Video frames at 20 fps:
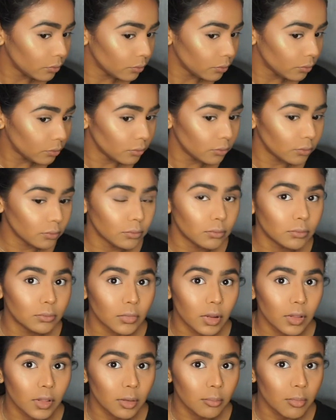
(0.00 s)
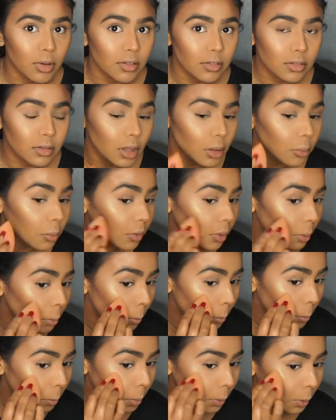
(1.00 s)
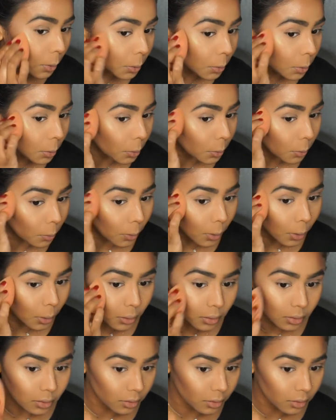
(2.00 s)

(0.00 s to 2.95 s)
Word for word: I think my skin was a bit too wet.